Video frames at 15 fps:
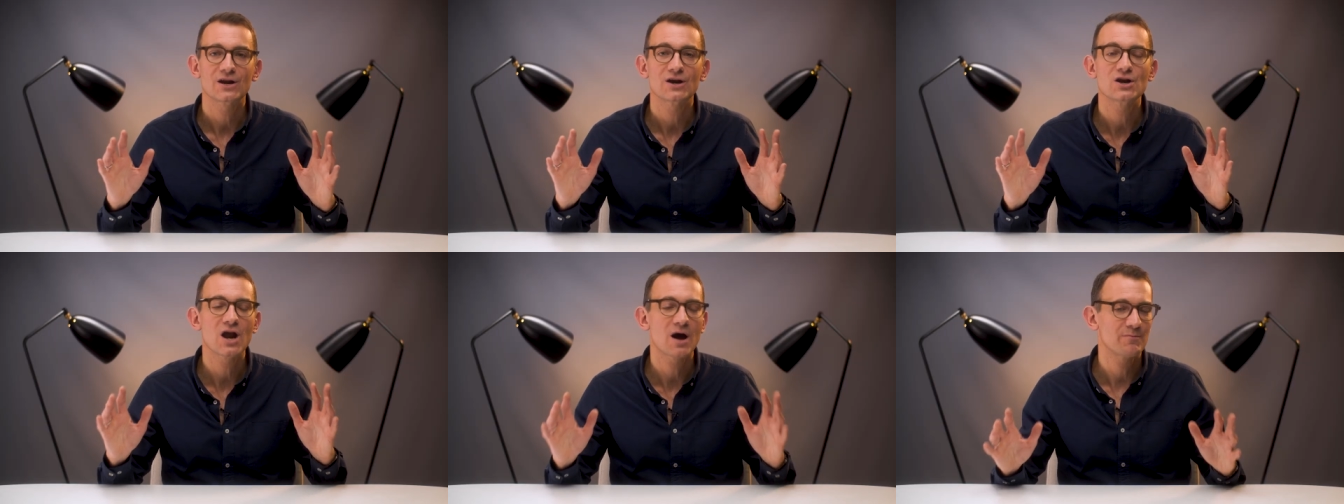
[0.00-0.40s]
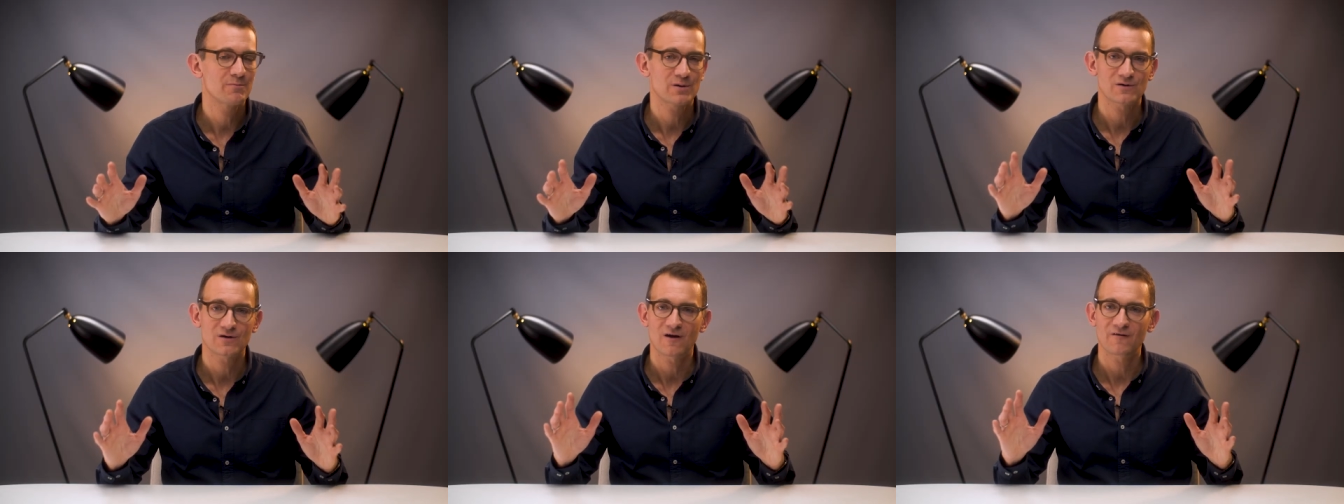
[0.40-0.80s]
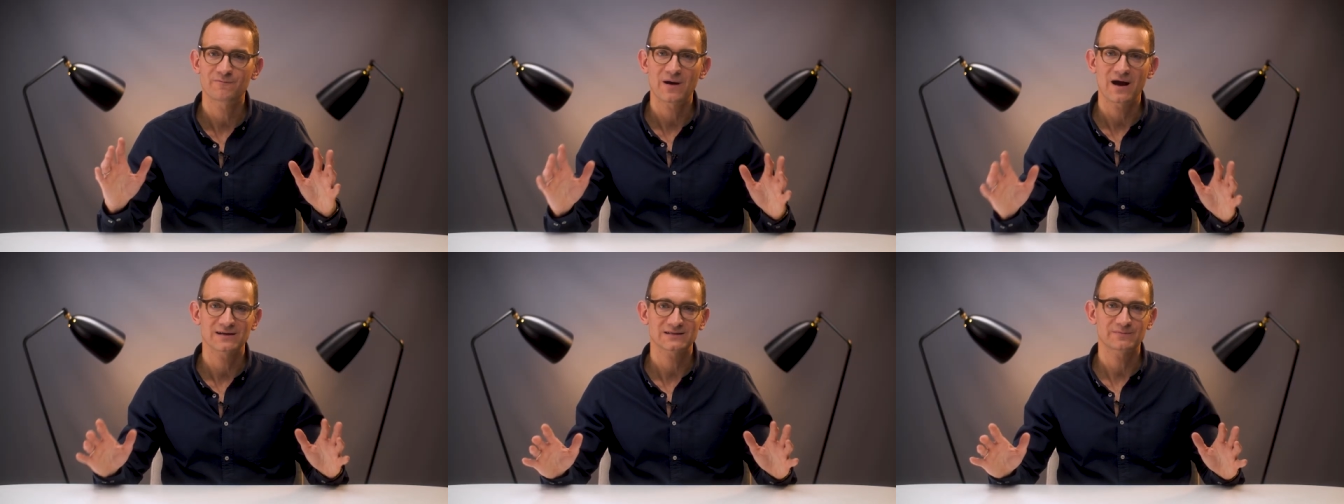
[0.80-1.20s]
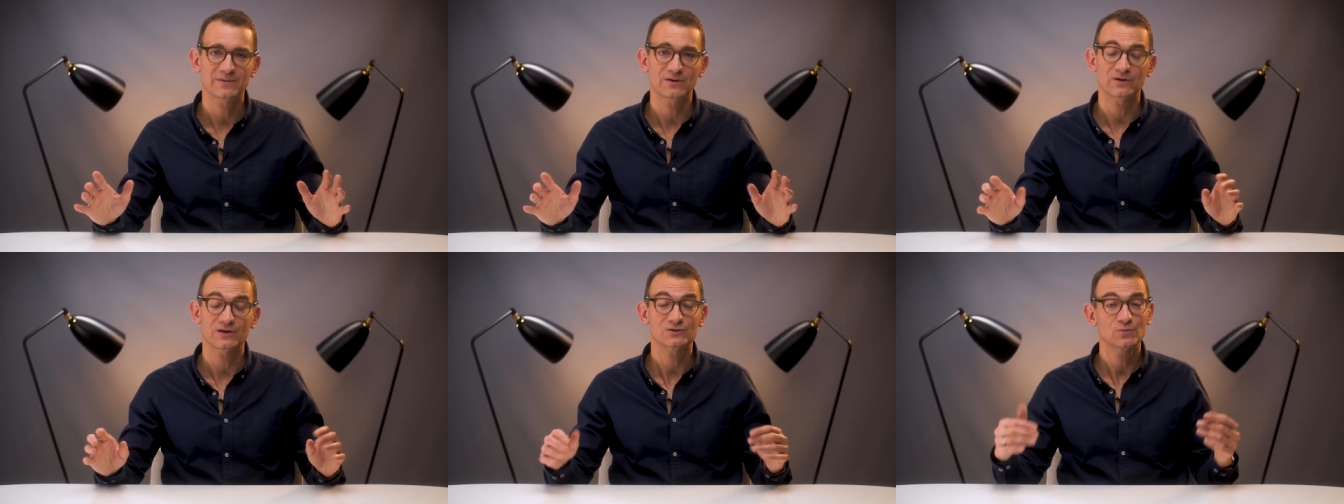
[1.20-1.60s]
number of
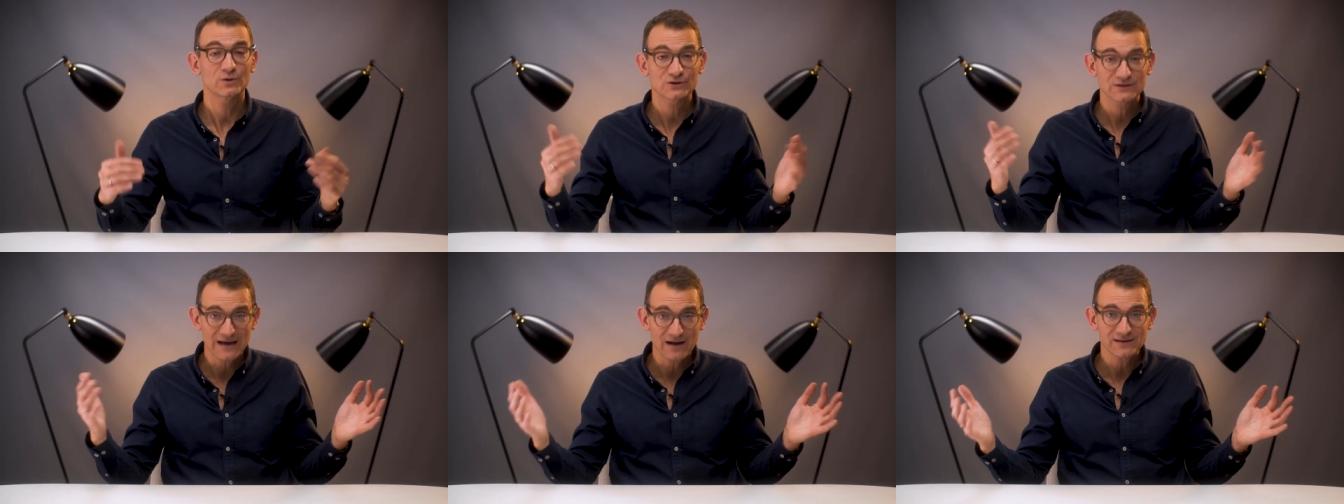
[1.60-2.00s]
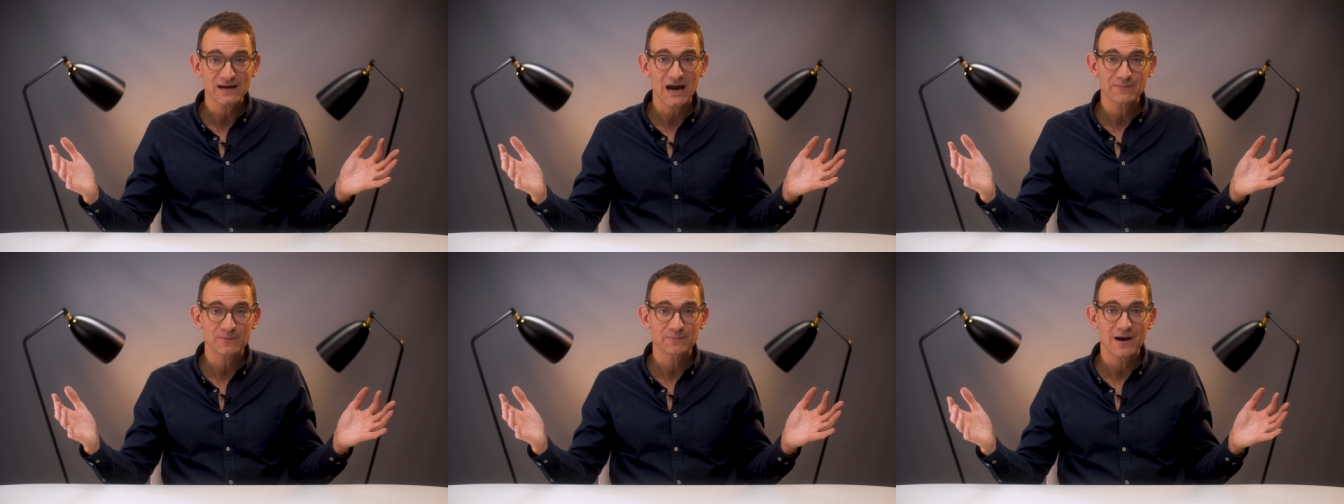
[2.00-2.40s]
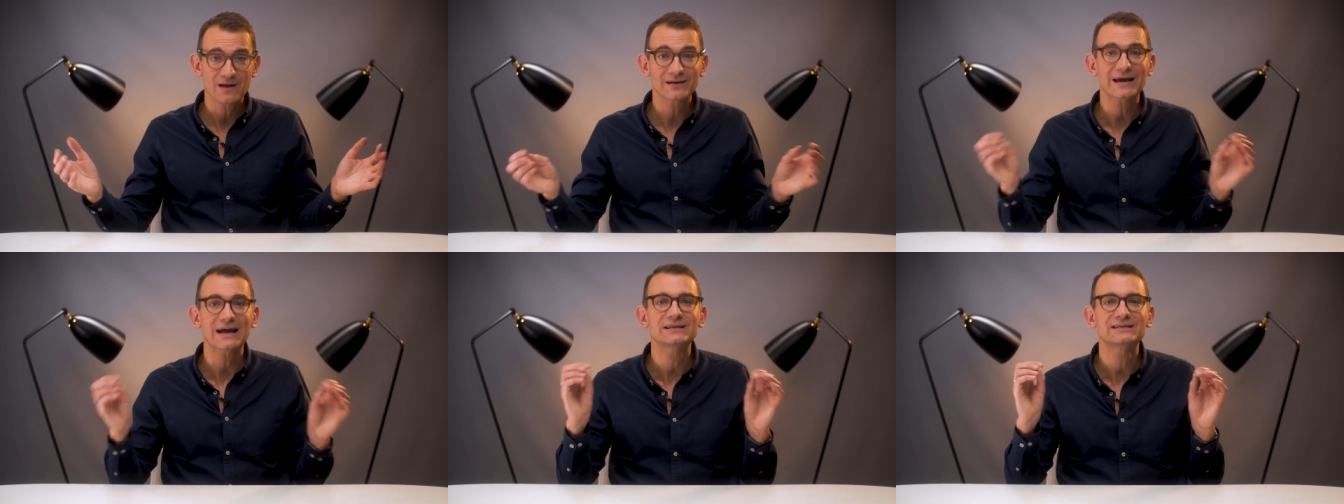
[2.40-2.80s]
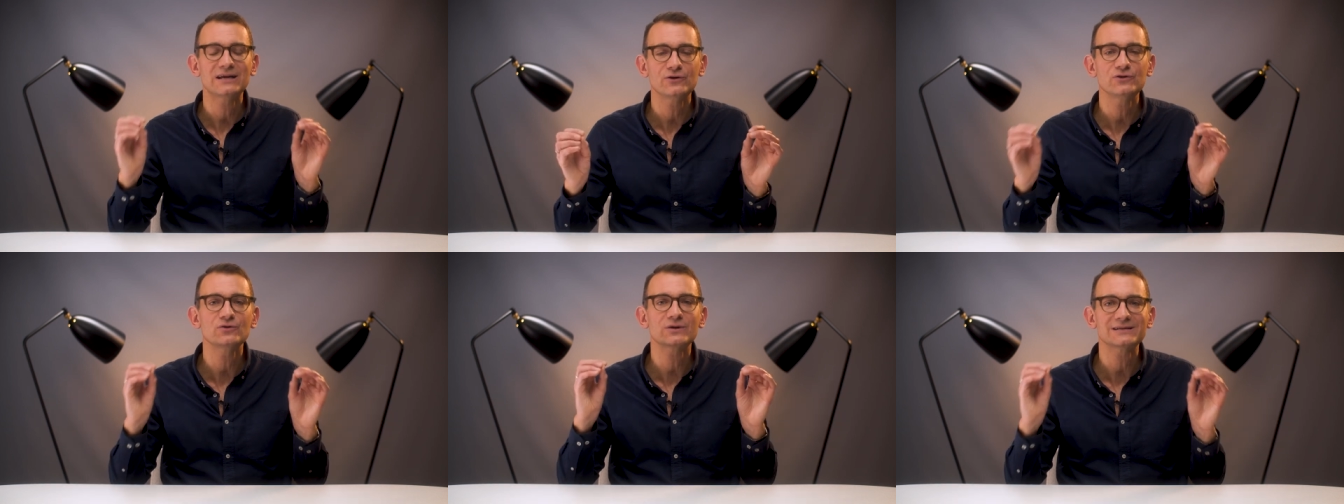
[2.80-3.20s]
possibilities, which sounds hyperbolic
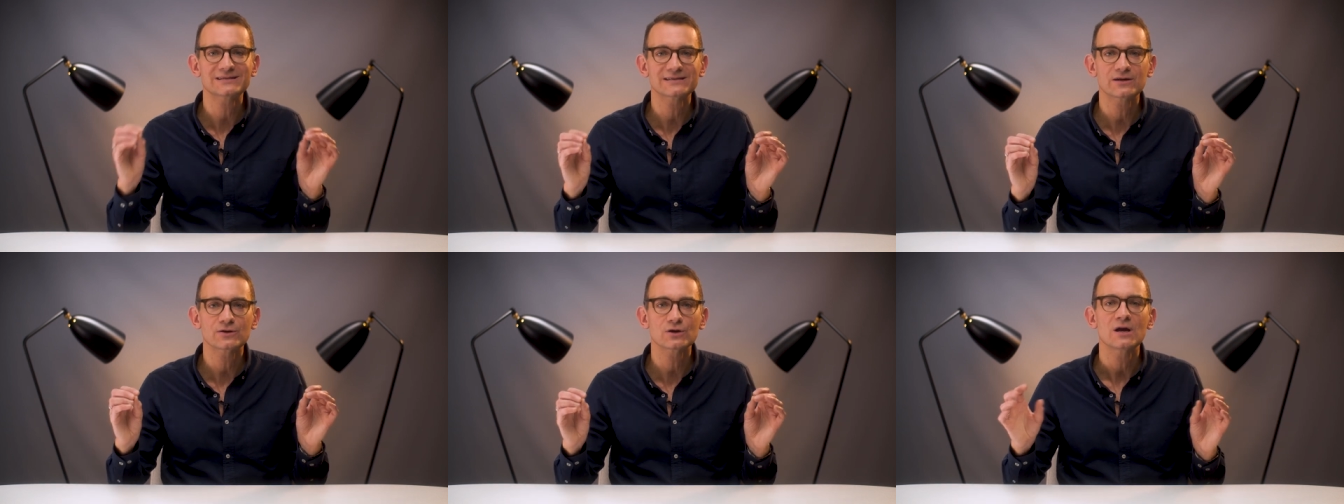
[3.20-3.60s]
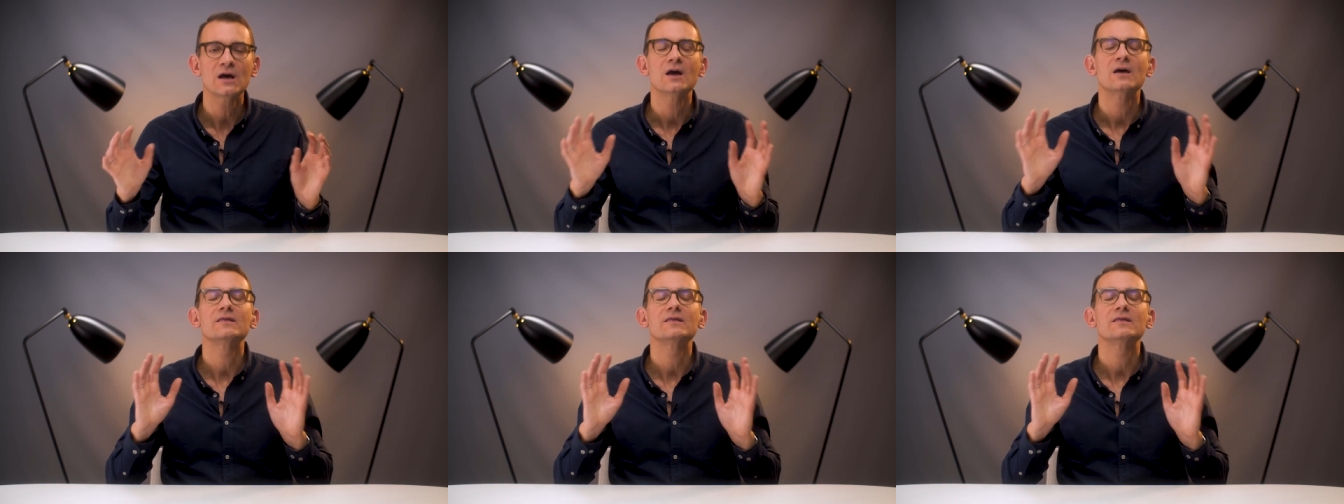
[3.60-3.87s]
until you consider